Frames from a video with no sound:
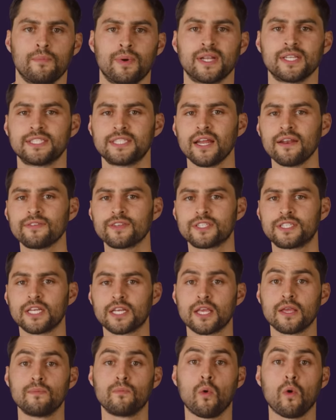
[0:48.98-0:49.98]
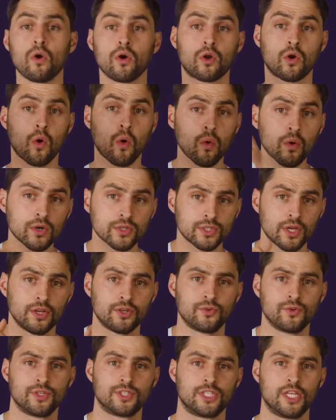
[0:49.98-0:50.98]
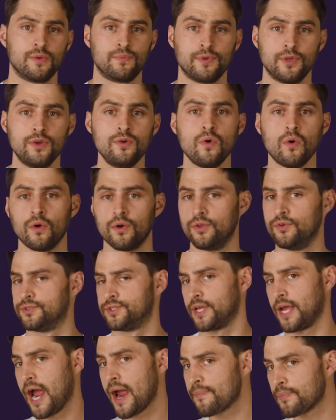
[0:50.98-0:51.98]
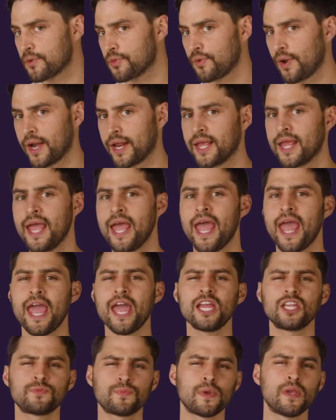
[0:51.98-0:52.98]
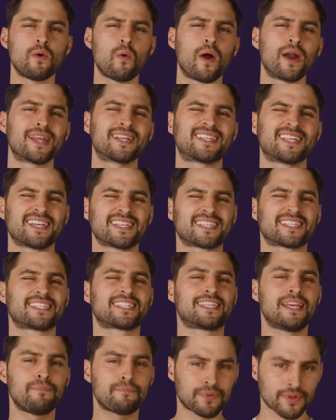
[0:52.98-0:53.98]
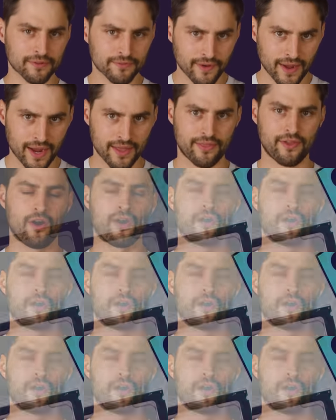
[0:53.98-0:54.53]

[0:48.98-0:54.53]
But instead of sticking more cores onto a CPU or using hyperthreading, HP wanted to simplify the